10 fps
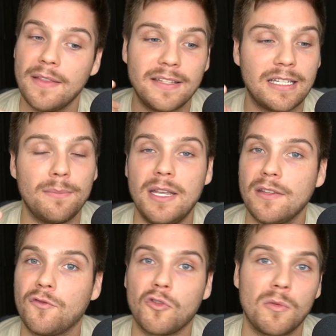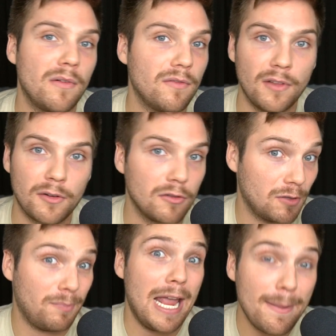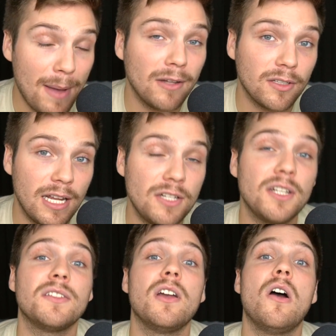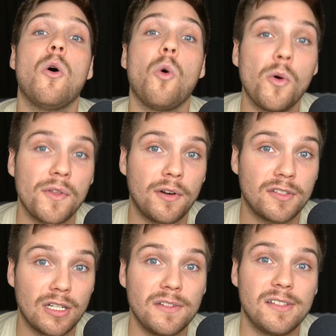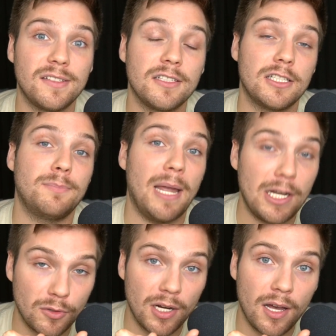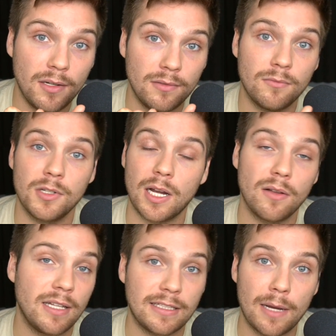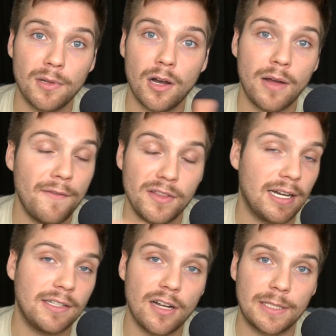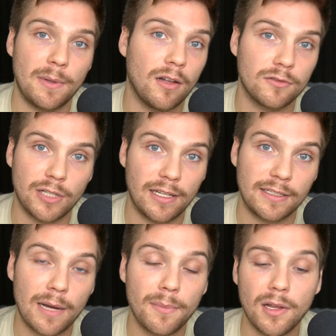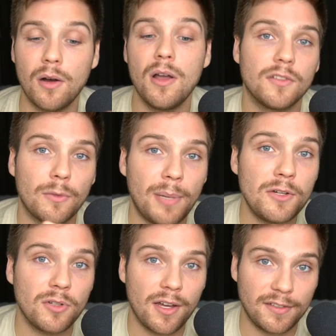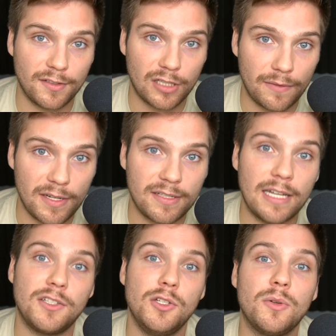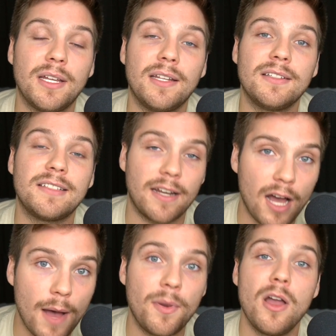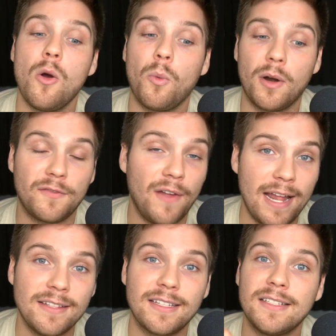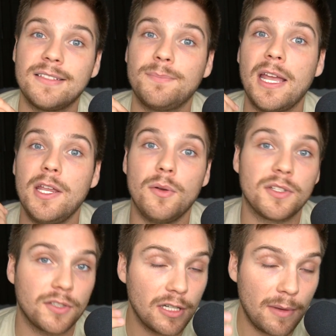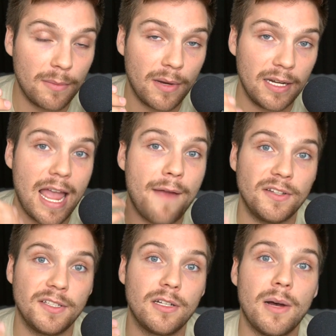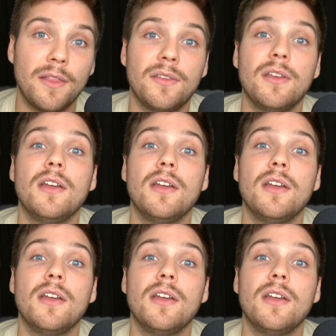This can be in the form of literal just PayPal donations, or there are services such as Patreon, which I'll link down below. Everything that I talked about, I'll try to link down below. So Patreon is a service that you can set up where fans can pay you a certain amount of money every single month